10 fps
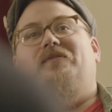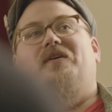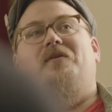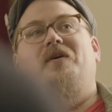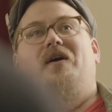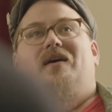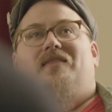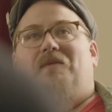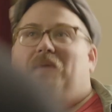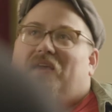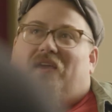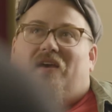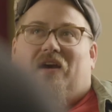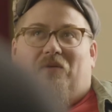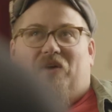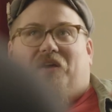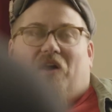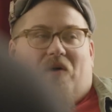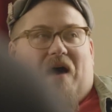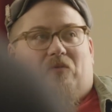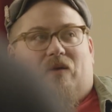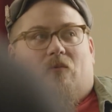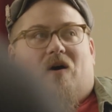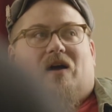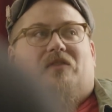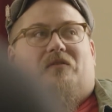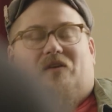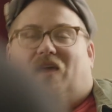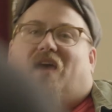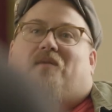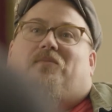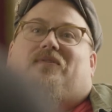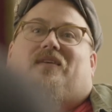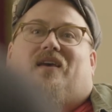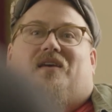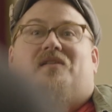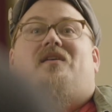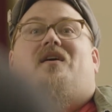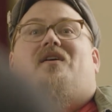So they meet here, and we go out and we walk through the camps, and